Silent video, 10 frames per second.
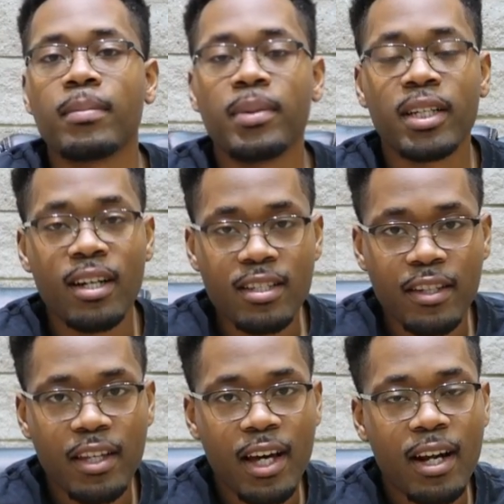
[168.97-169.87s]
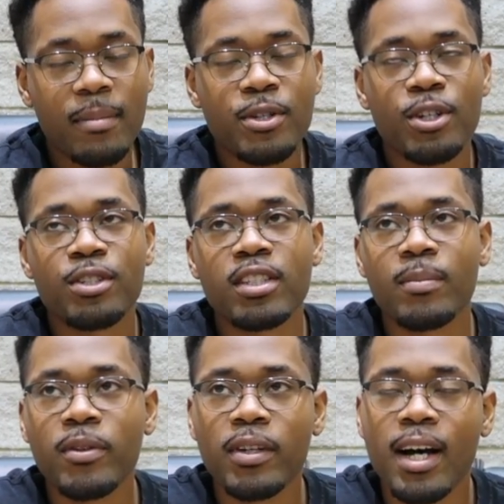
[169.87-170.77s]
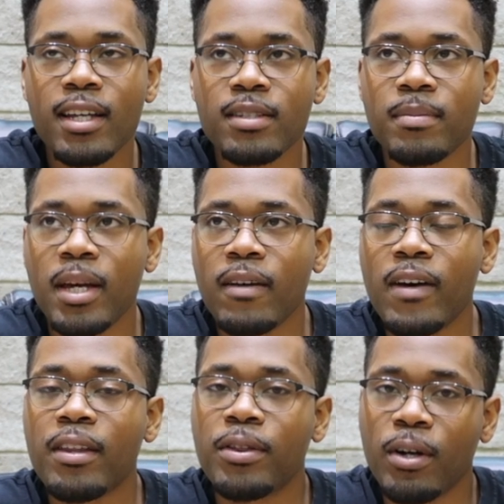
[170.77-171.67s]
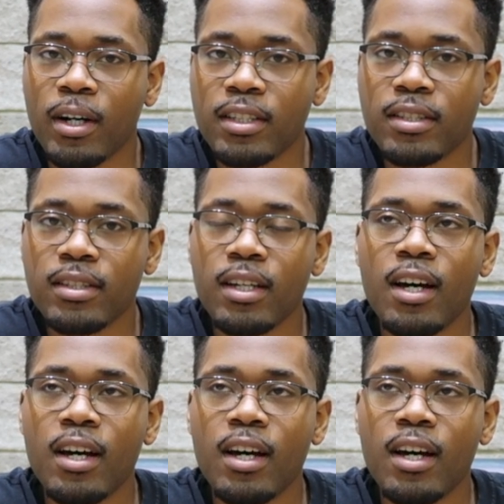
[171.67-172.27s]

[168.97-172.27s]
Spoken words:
Because of that, I'm sure some of you guys may have had thoughts